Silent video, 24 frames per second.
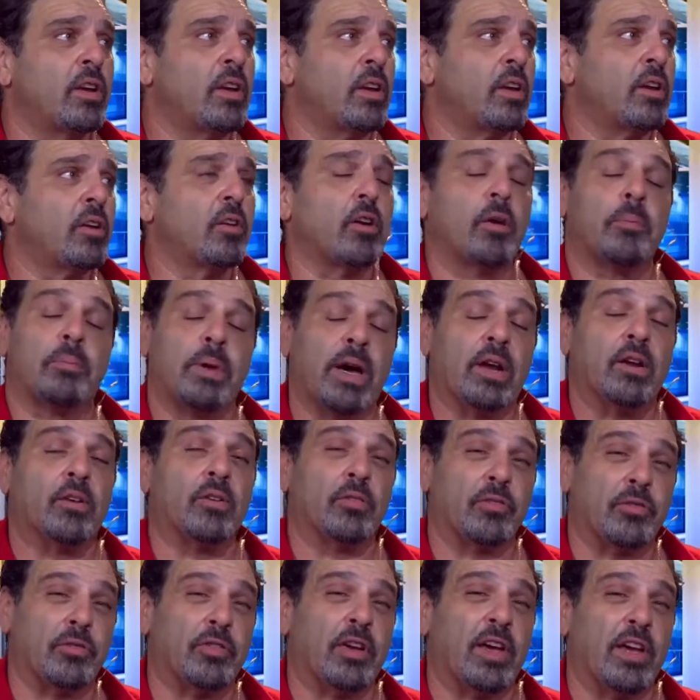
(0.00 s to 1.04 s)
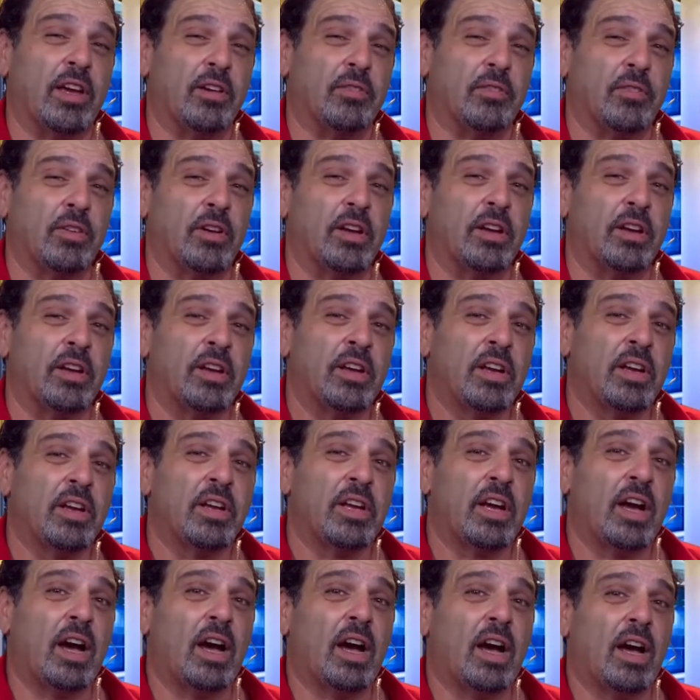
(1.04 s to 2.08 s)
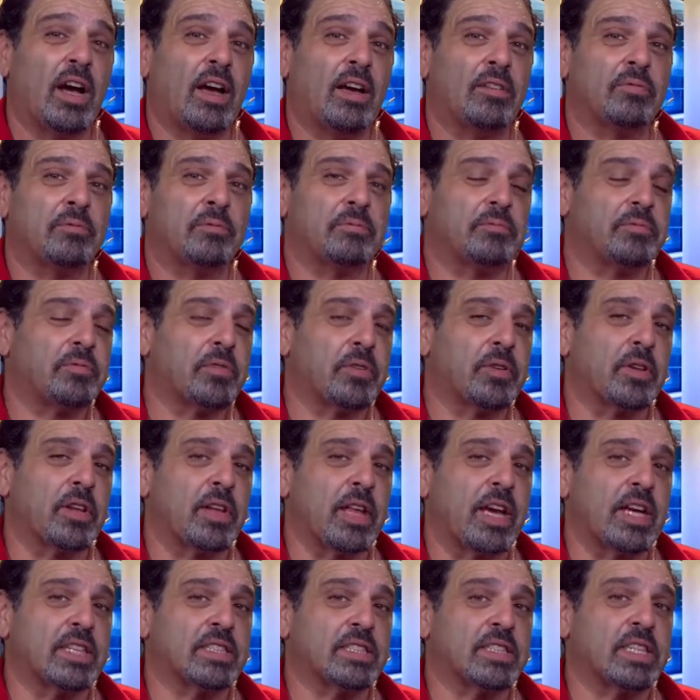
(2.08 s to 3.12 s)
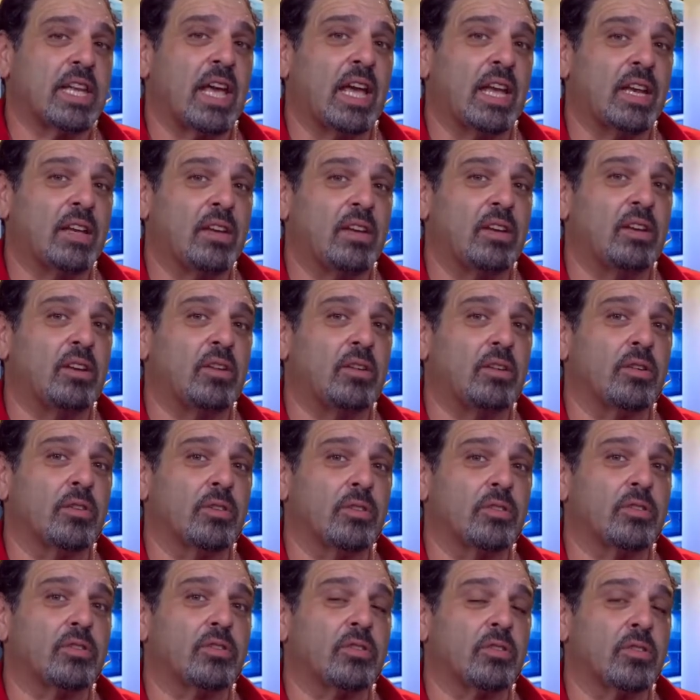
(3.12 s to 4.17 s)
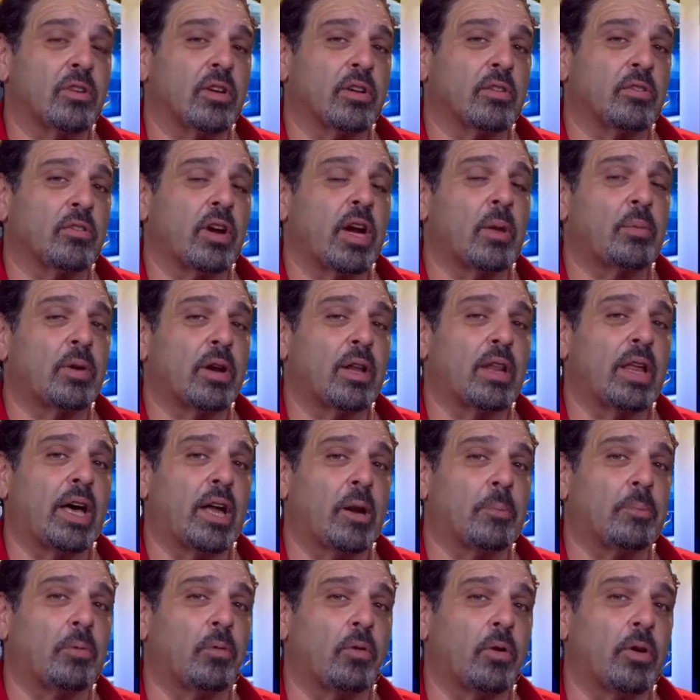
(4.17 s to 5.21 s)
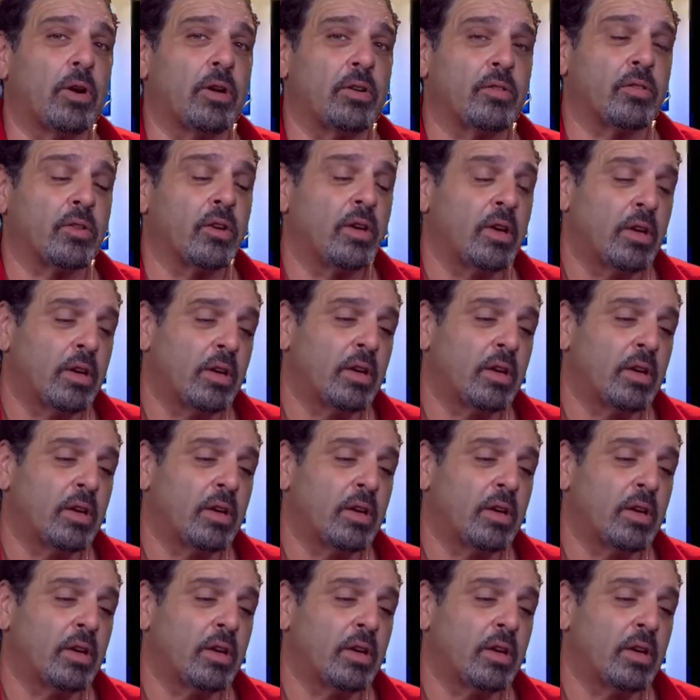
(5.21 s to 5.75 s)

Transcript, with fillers: or a better favorite uh, for the last 10 years, uh, grabbing a lot of points.